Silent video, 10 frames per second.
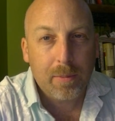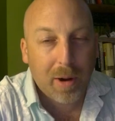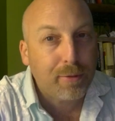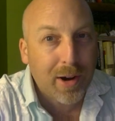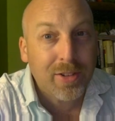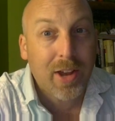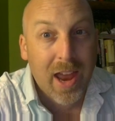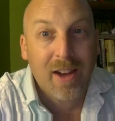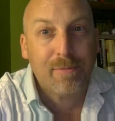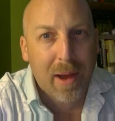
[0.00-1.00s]
My friends, I
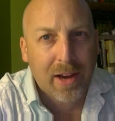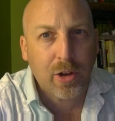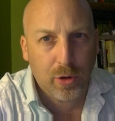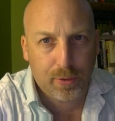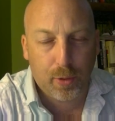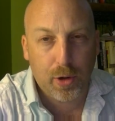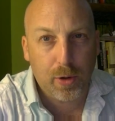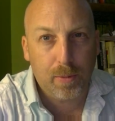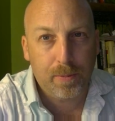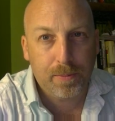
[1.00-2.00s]
have bad news for you.